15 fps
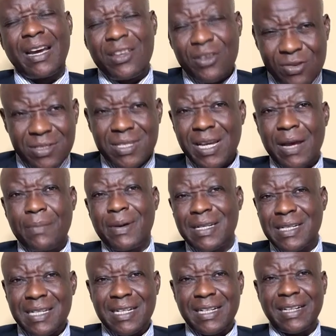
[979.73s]
using a
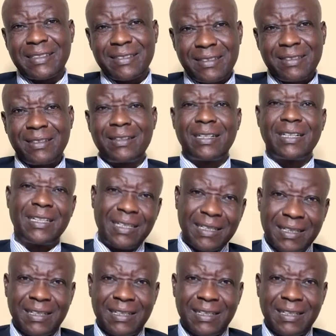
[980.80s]
particular theory,